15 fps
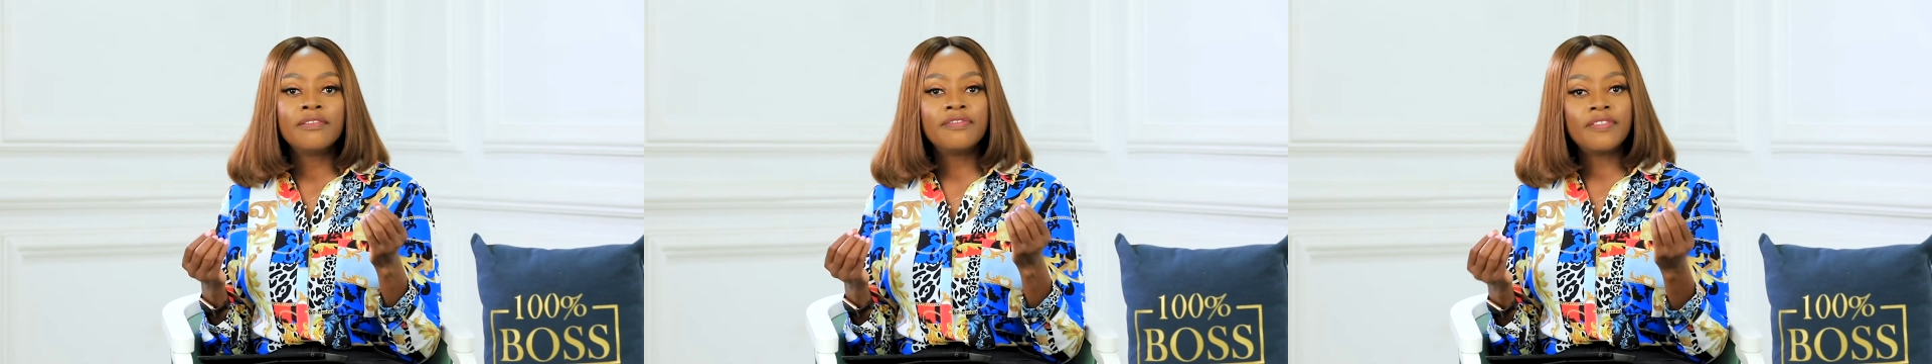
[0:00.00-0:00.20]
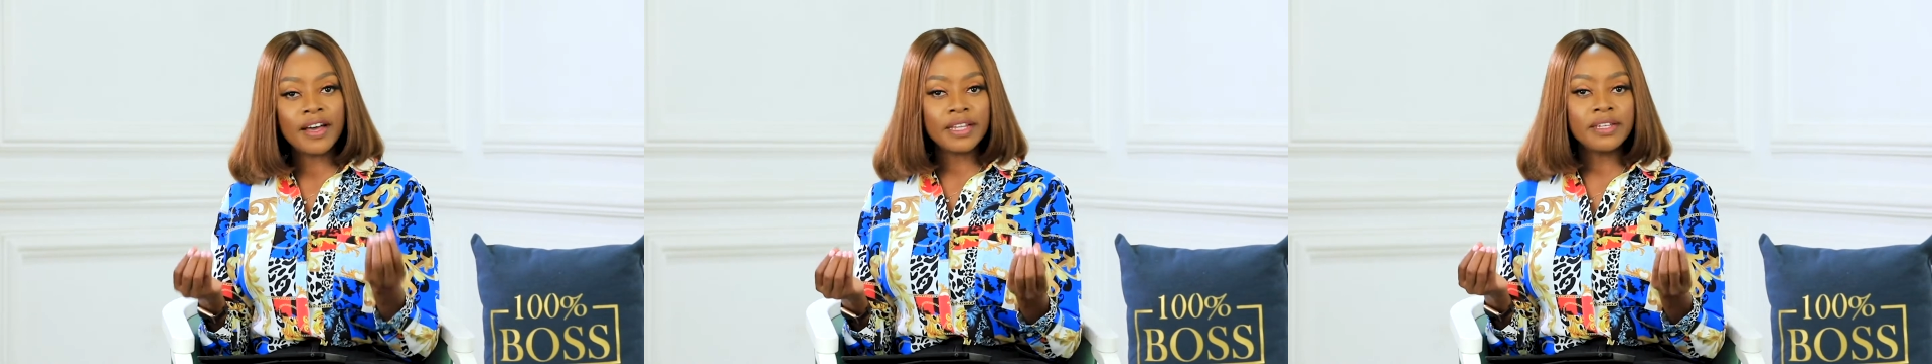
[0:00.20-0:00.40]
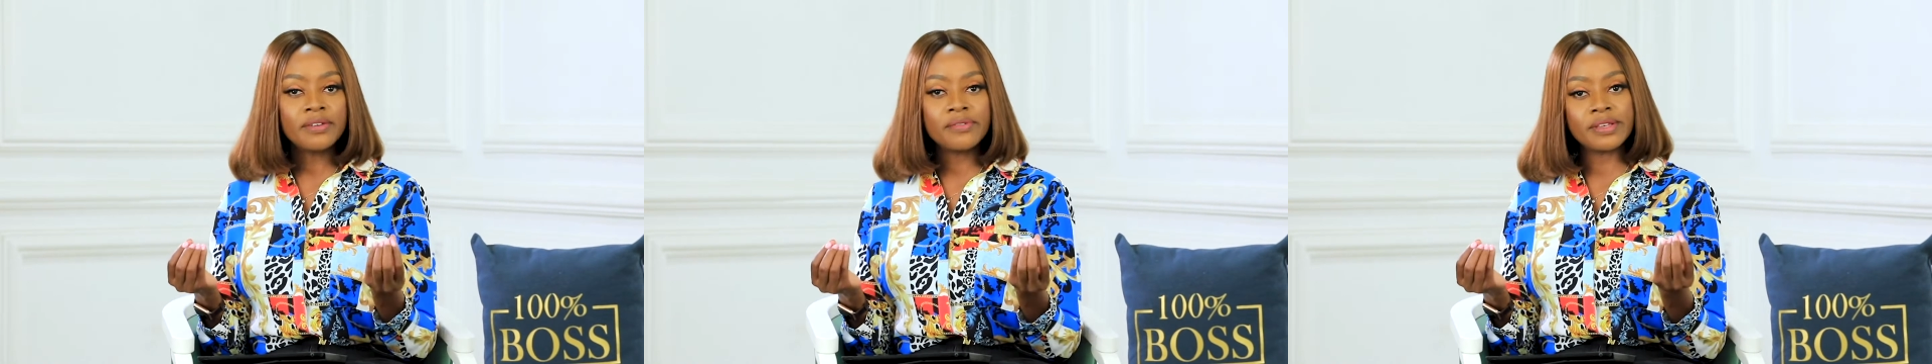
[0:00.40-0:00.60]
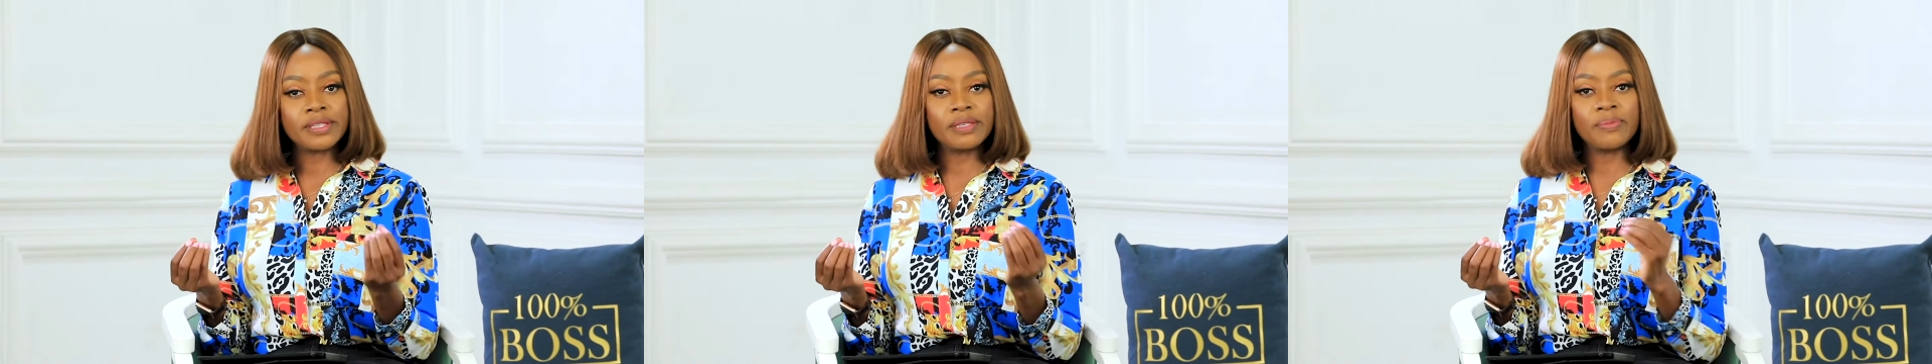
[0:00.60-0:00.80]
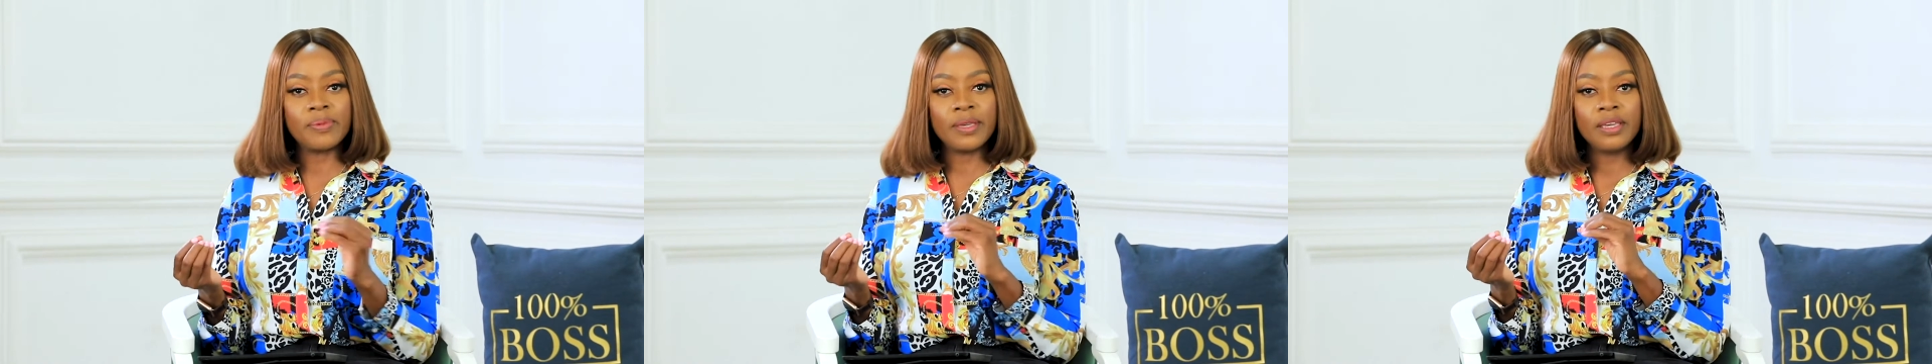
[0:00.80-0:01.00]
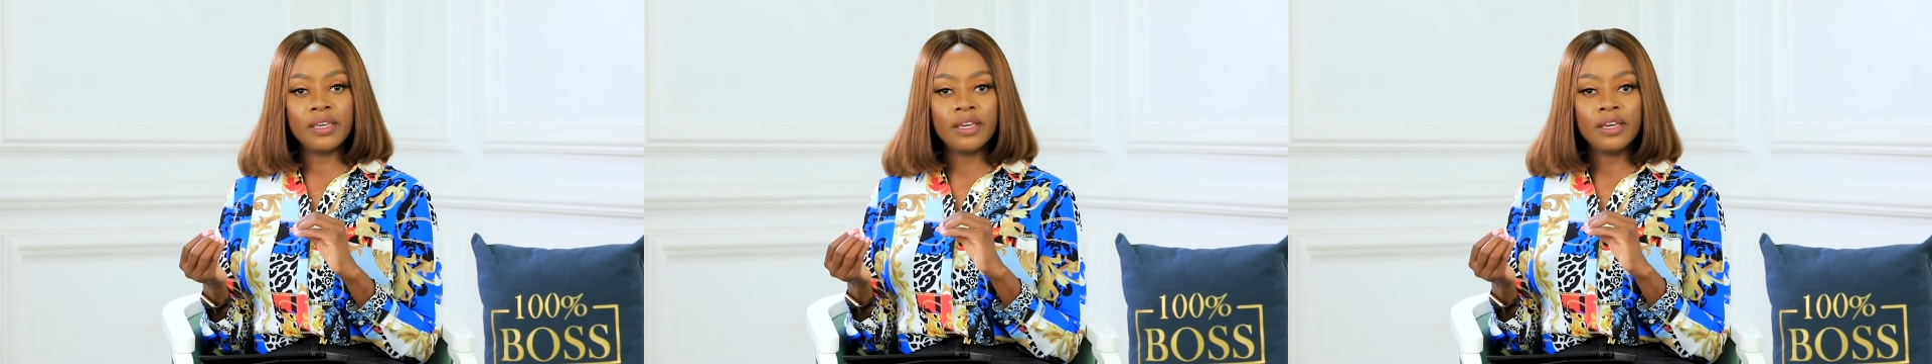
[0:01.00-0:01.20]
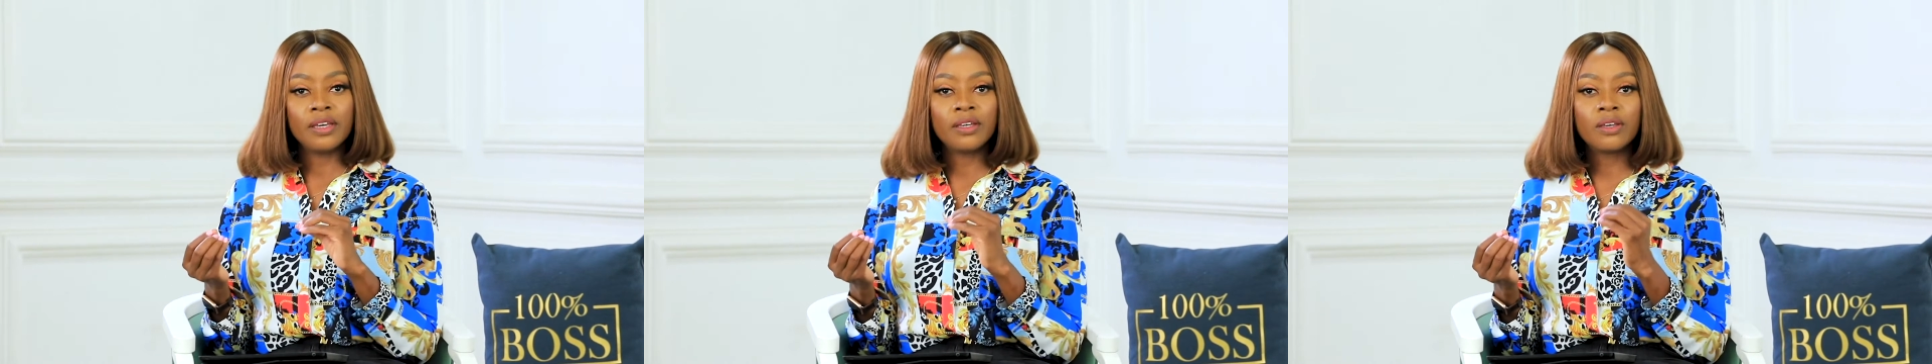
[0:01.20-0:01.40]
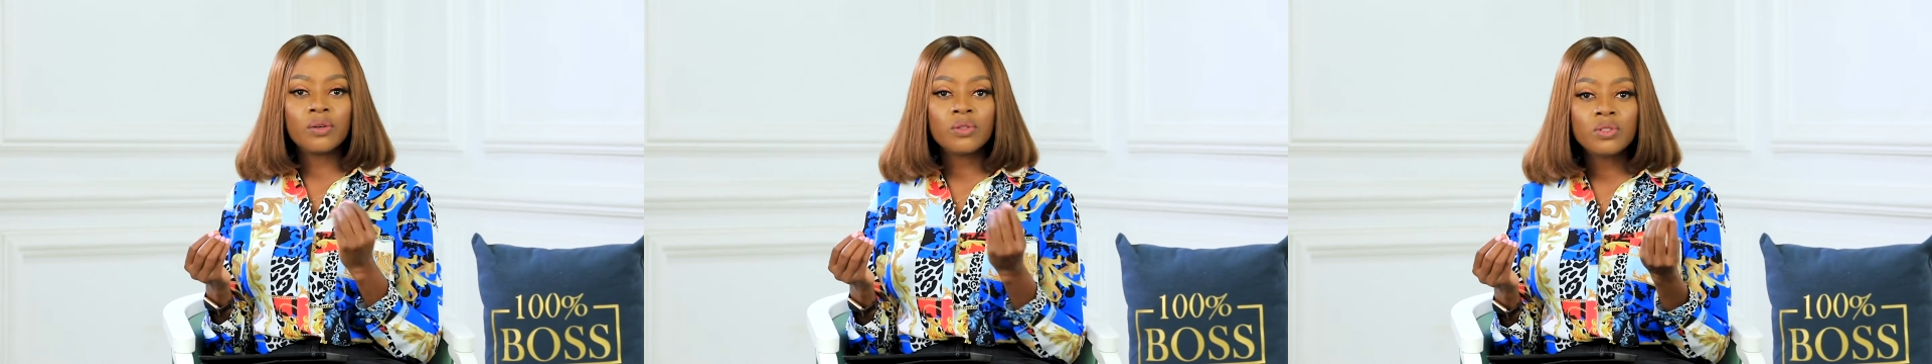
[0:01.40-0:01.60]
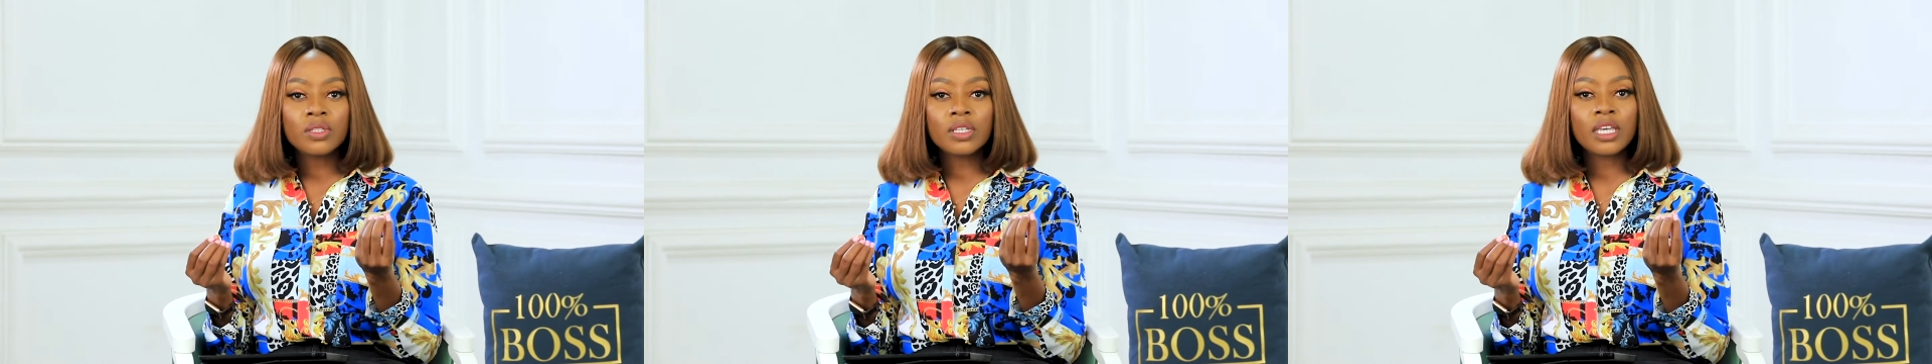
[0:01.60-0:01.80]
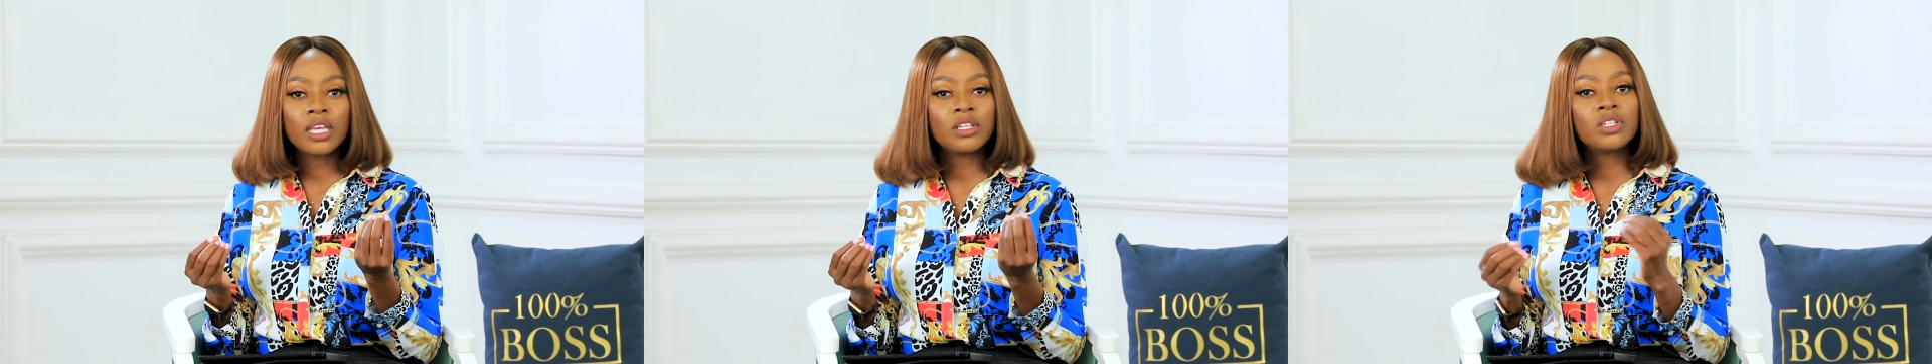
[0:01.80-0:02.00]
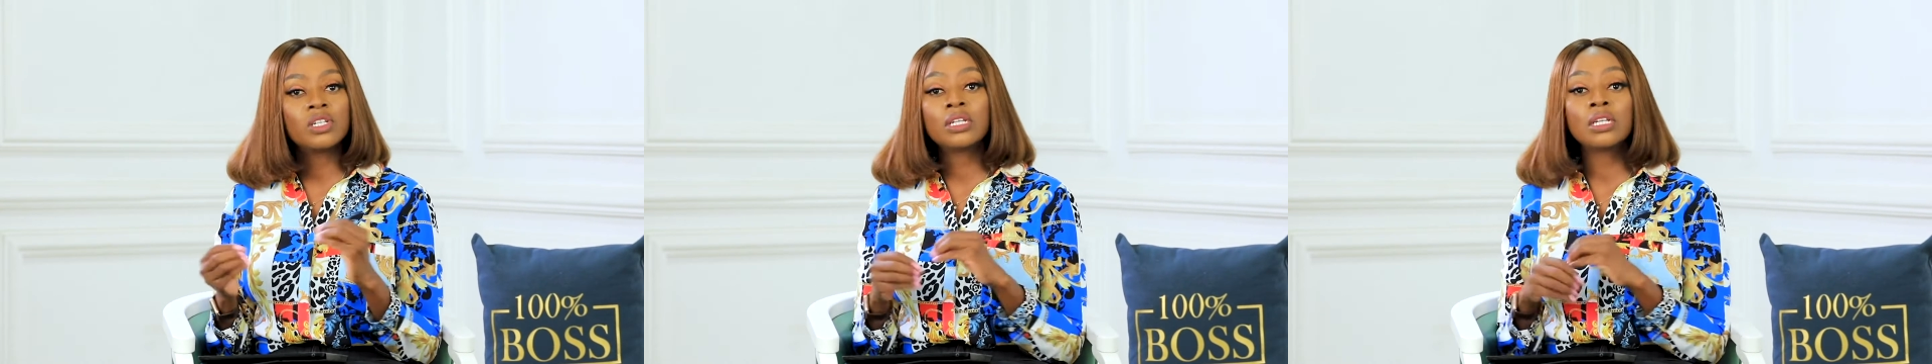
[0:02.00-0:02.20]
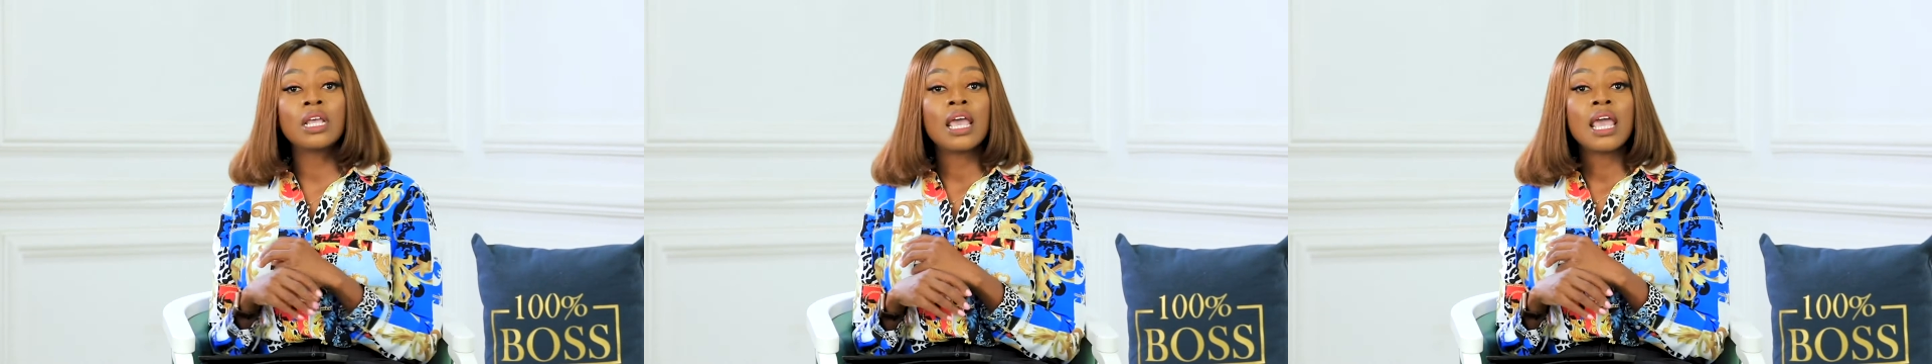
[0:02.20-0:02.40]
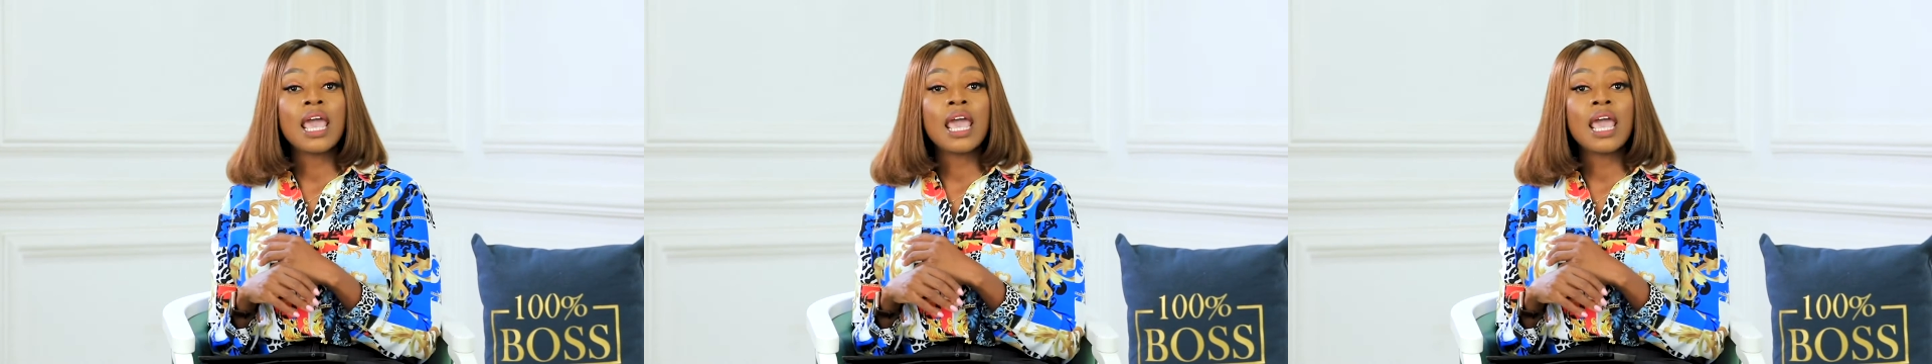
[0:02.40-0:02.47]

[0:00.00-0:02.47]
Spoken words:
find a recipe, go to the kitchen,